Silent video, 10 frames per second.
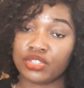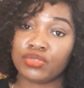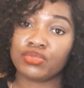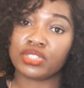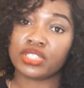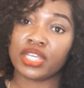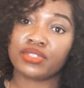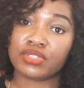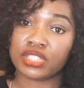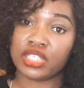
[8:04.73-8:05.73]
you get
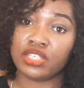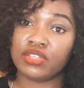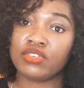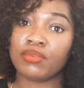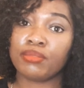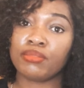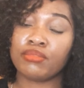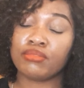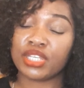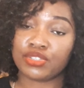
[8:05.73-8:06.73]
to see your
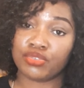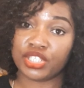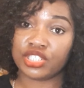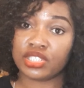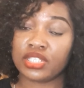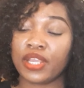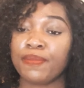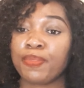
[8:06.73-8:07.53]
menstruation,